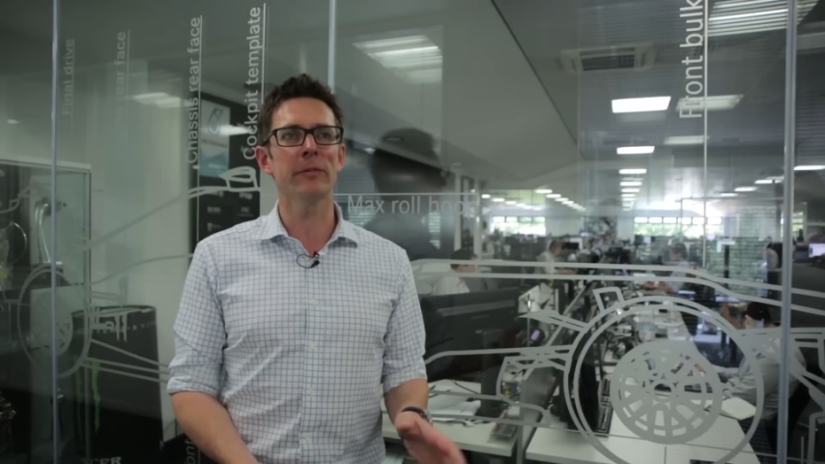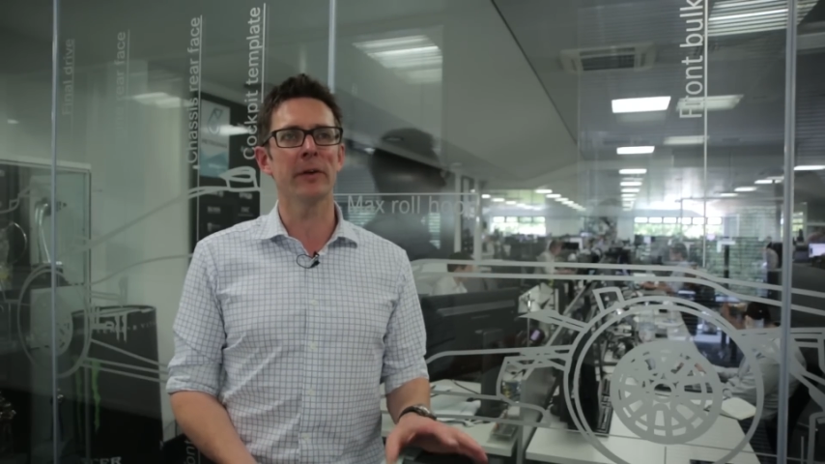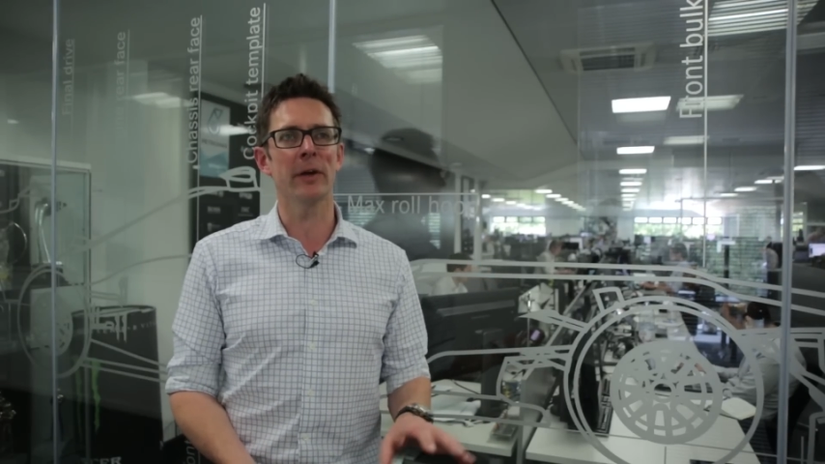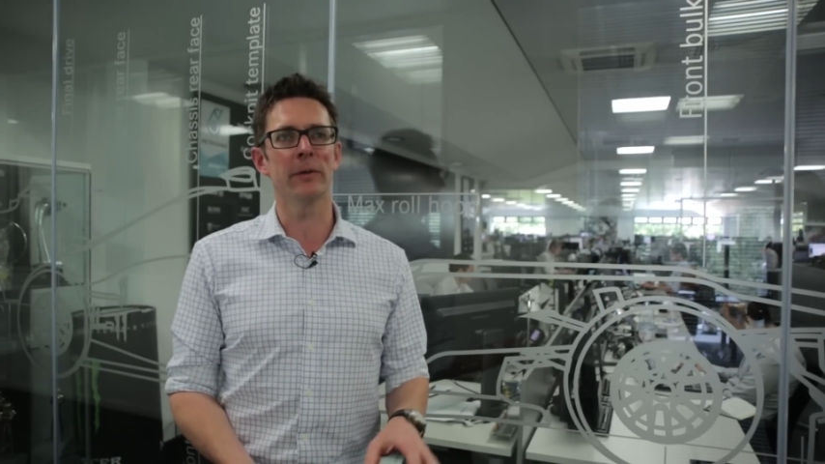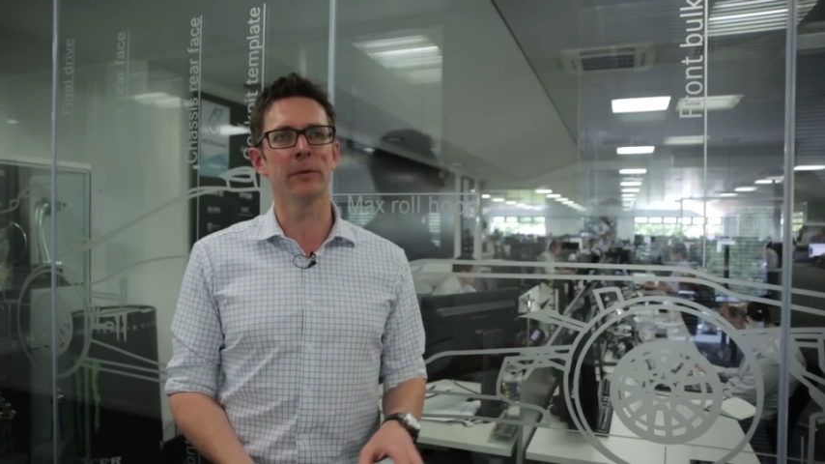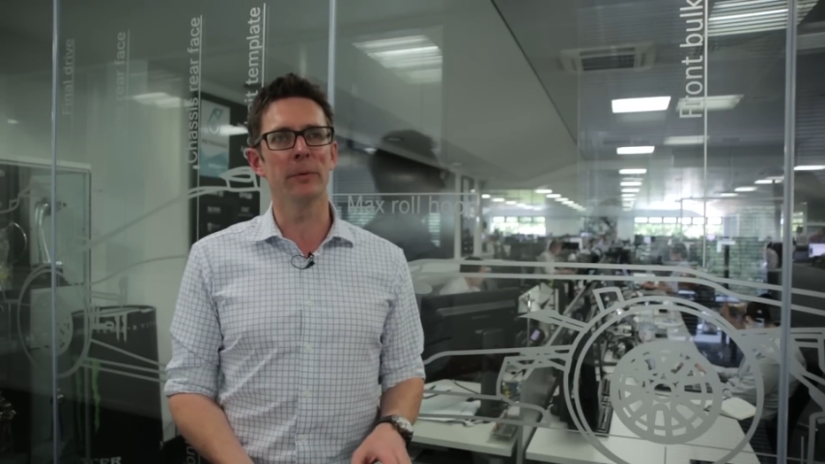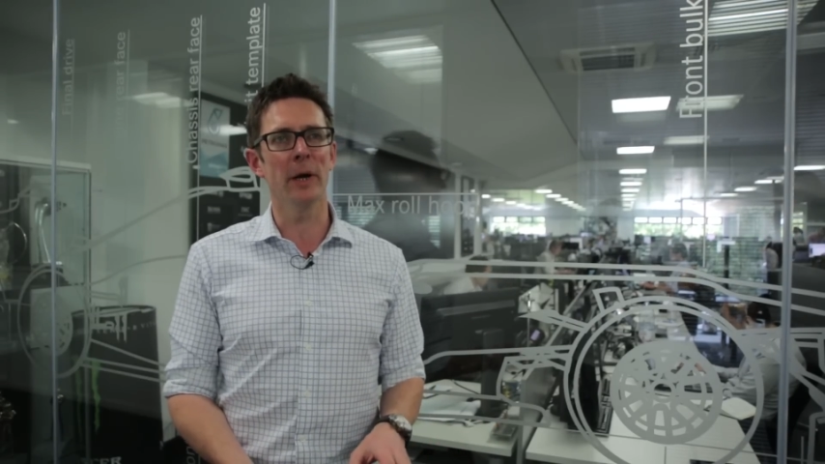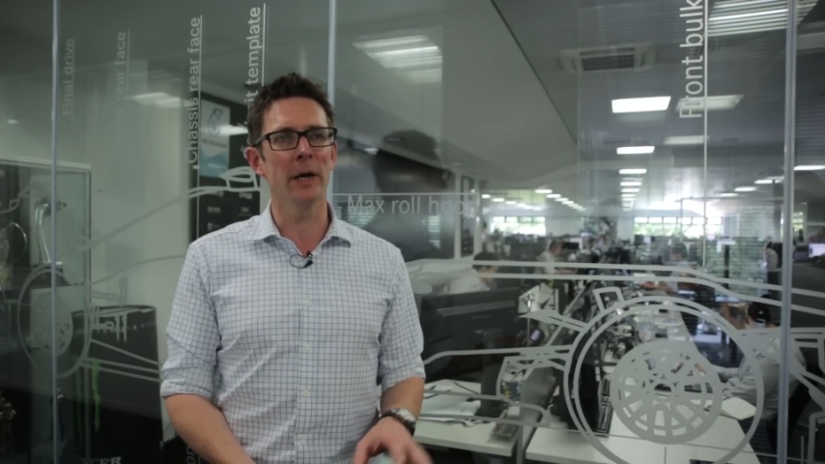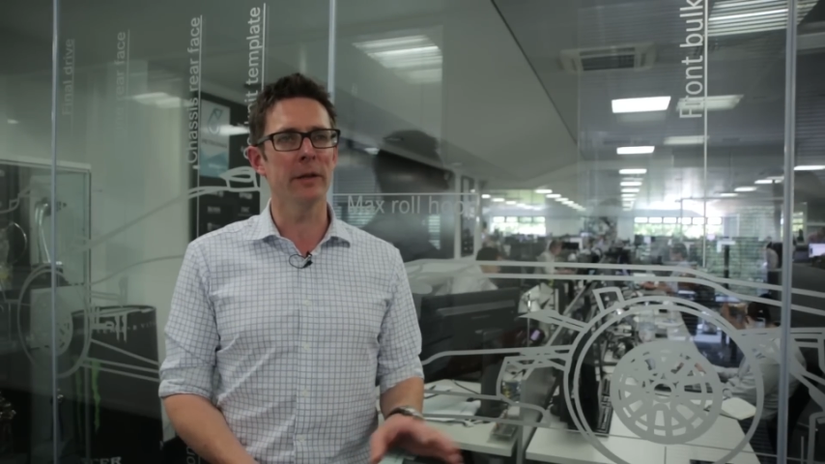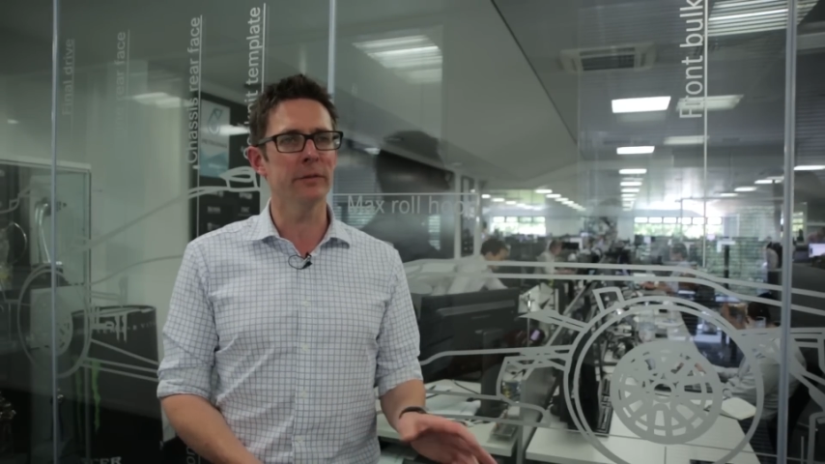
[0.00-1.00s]
so
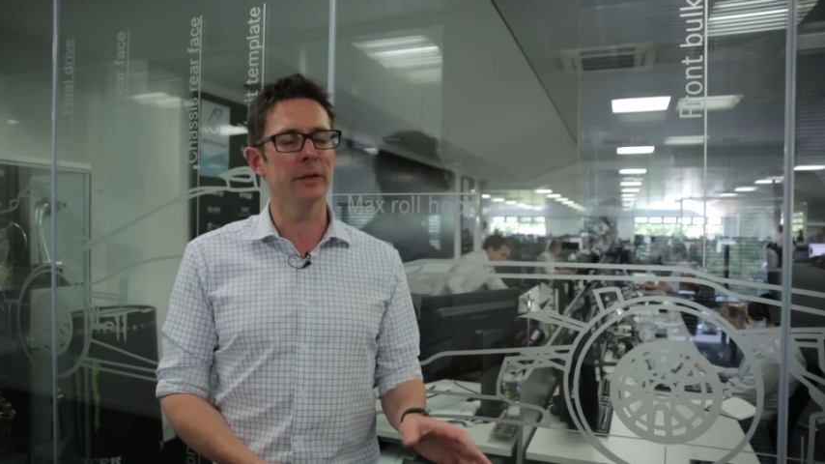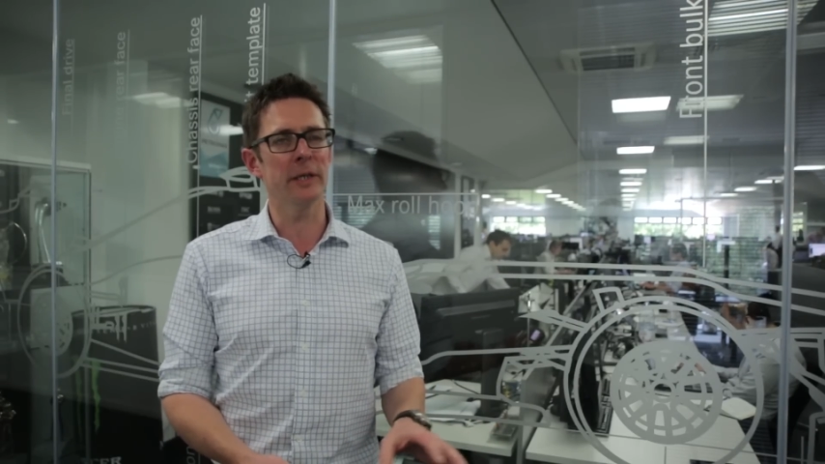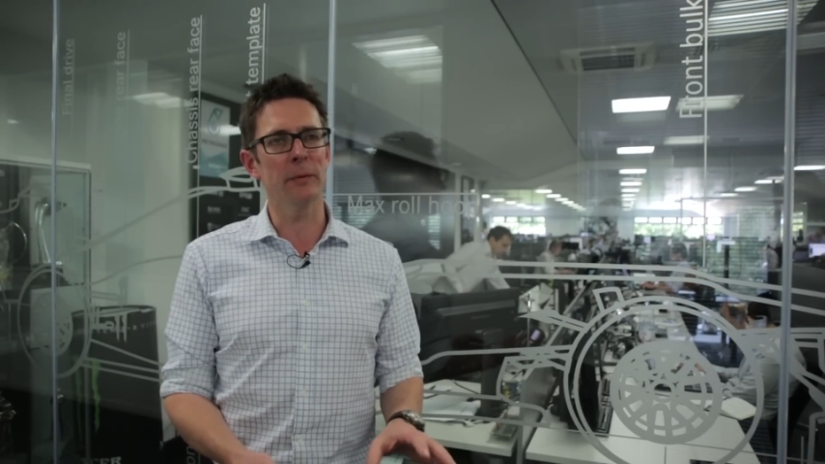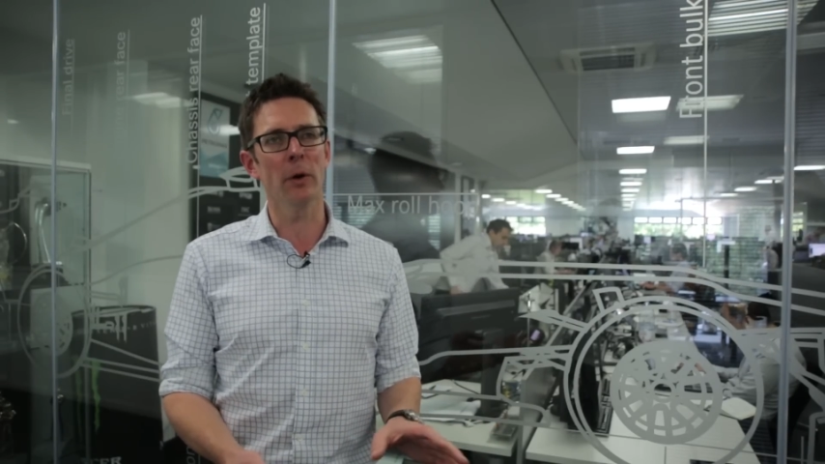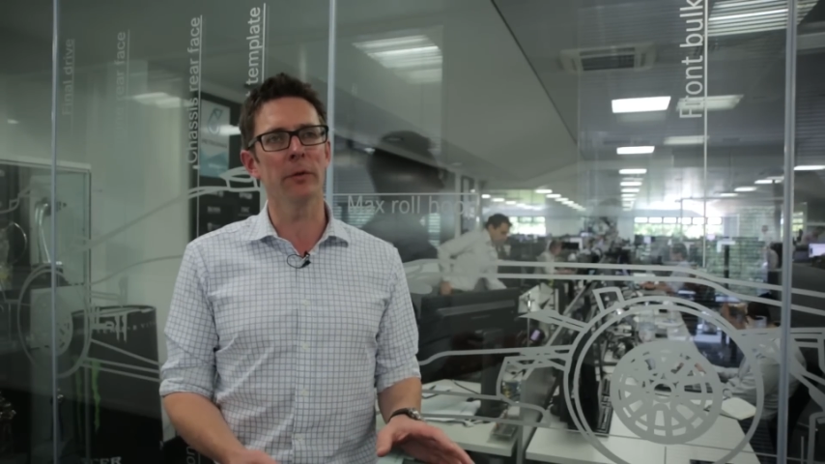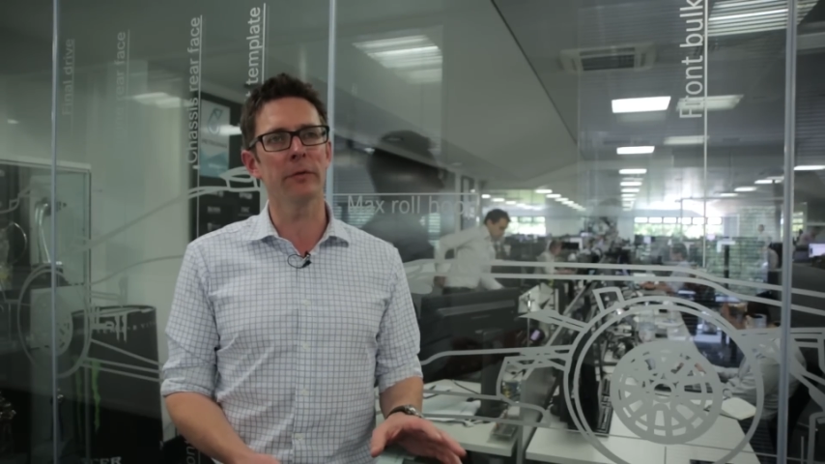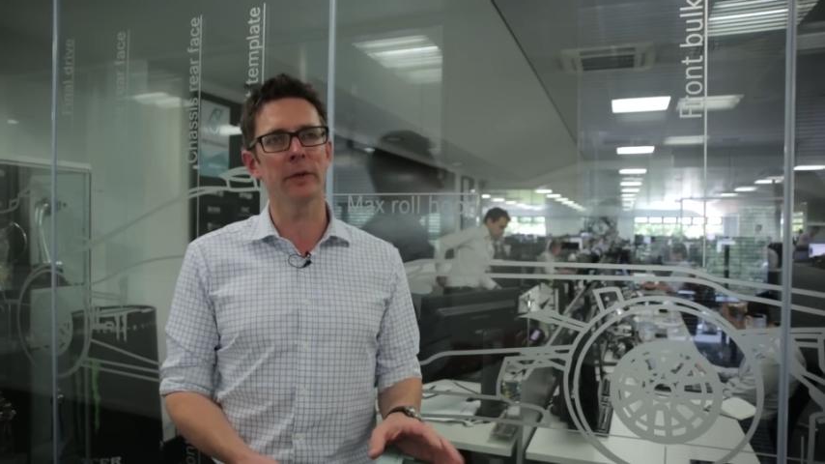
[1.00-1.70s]
uh, 31,